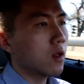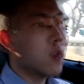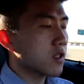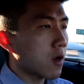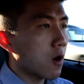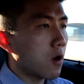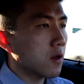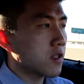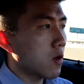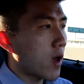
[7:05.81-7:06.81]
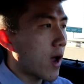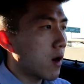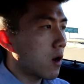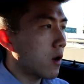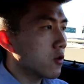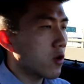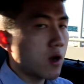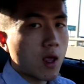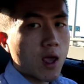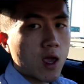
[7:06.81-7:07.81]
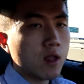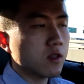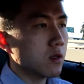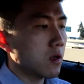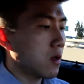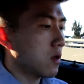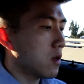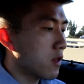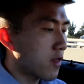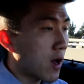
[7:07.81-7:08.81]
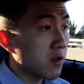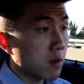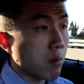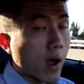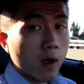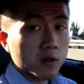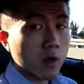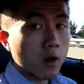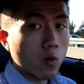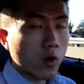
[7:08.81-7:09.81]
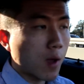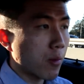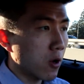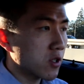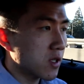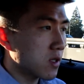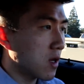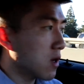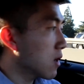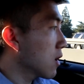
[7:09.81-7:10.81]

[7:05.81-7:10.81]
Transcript: This car also had 108,000 miles on it when I purchased it,